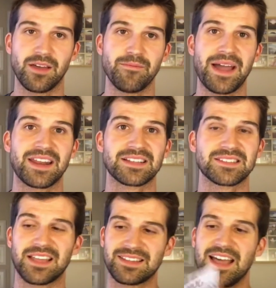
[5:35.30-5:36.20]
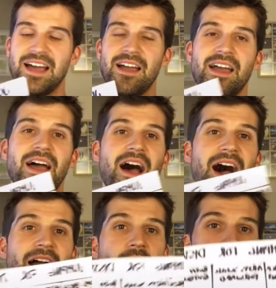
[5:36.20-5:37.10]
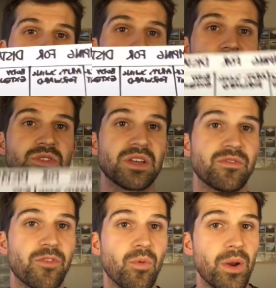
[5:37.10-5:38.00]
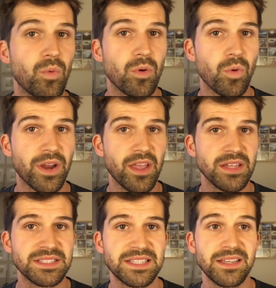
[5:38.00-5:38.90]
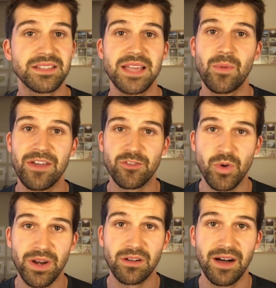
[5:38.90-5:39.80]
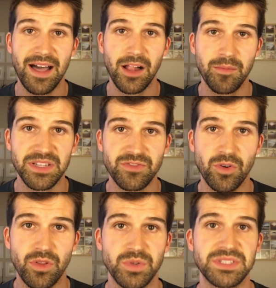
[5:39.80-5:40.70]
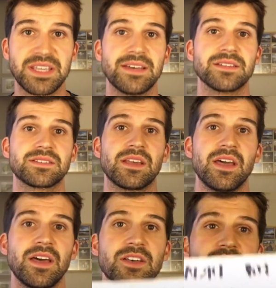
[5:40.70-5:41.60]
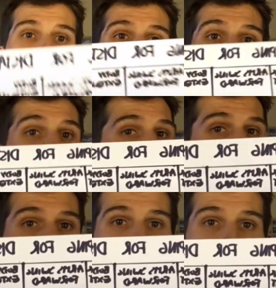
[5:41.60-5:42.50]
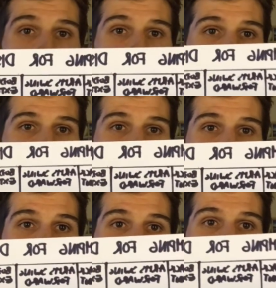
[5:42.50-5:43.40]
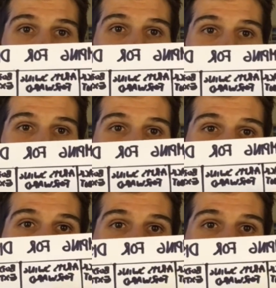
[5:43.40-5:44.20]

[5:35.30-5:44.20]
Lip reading: magnets like that. I also use it for when we're working on skills and we have critical elements for those skills. So on the same board, same thing, I would have